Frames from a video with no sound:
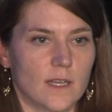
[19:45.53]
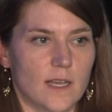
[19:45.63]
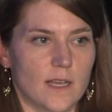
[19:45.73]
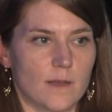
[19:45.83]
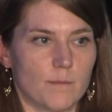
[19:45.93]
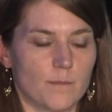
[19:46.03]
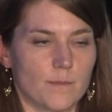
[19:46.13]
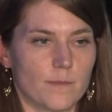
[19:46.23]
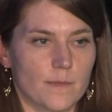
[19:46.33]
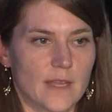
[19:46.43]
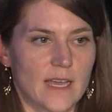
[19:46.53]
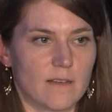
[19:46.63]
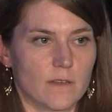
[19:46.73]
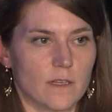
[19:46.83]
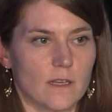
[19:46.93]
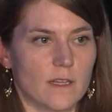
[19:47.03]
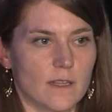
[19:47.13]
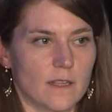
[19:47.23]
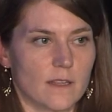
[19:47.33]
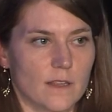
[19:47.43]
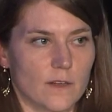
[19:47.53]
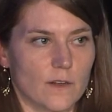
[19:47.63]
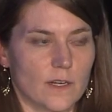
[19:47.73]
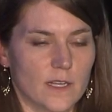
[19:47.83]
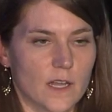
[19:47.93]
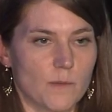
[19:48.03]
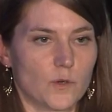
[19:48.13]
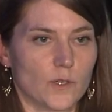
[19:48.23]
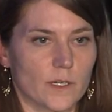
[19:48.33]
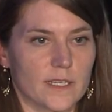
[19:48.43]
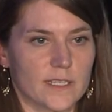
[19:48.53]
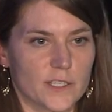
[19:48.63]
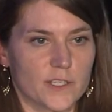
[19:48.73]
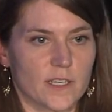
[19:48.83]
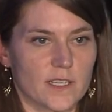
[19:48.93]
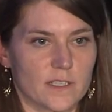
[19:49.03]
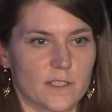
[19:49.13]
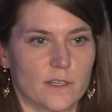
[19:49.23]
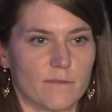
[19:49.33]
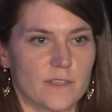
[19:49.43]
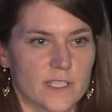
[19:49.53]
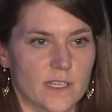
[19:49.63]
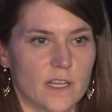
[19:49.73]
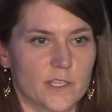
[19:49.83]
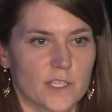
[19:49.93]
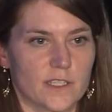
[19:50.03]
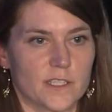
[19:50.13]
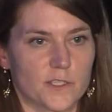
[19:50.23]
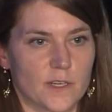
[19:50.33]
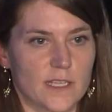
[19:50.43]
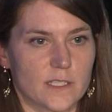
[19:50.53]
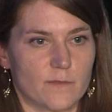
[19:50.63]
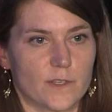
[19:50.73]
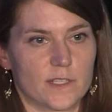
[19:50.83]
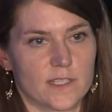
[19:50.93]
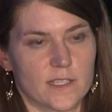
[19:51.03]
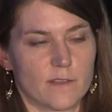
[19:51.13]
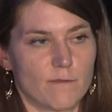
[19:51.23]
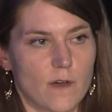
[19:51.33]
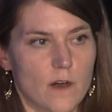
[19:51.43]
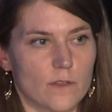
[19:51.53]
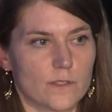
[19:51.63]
they're in a lot poorer condition because they're physiologically stressed versus in the fall.